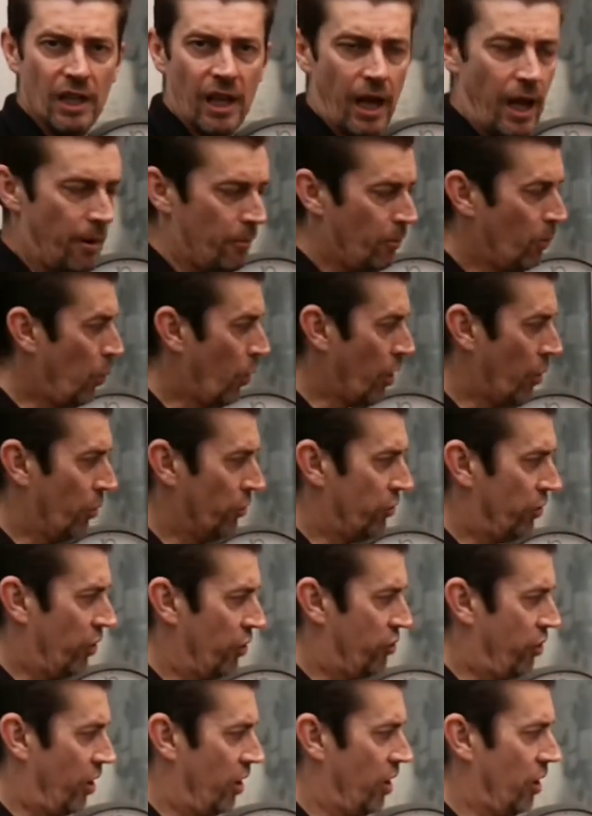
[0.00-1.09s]
What I wanted
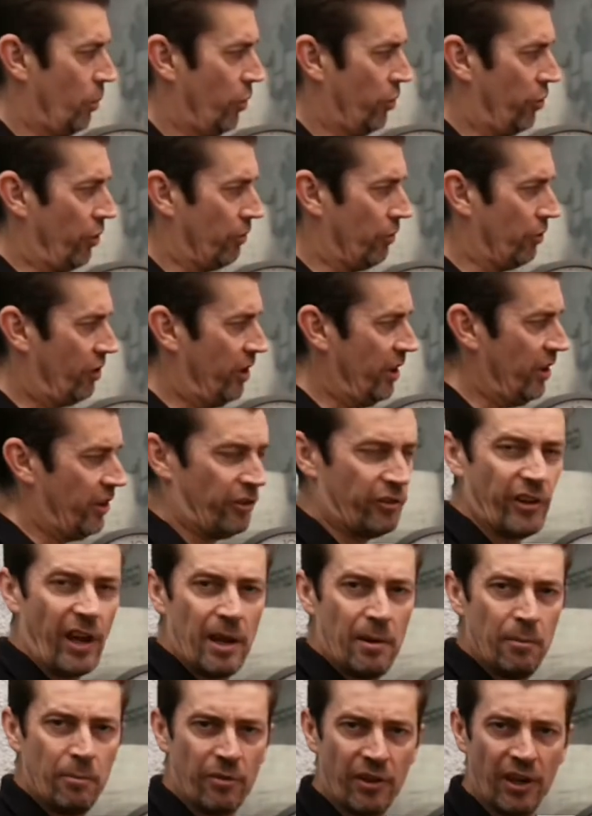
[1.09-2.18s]
to show you was obviously the
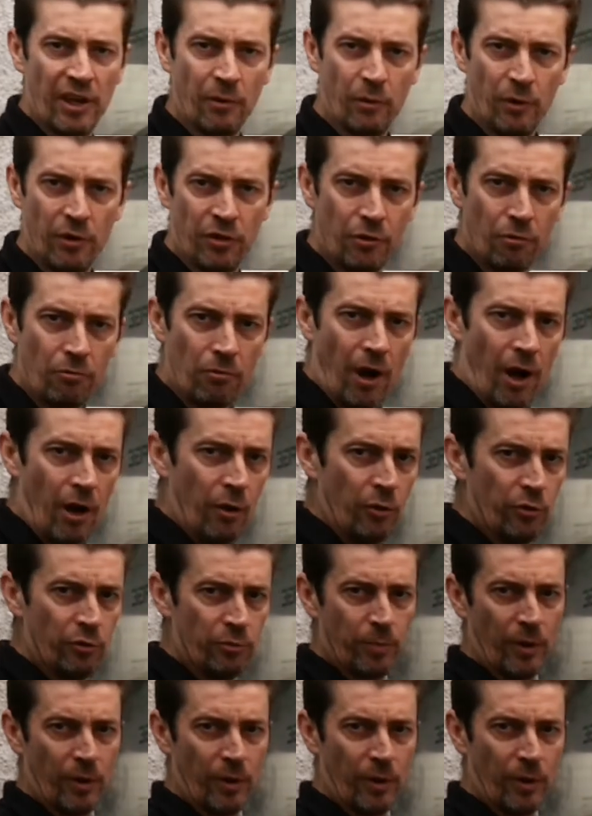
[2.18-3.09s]
same thing with the rows,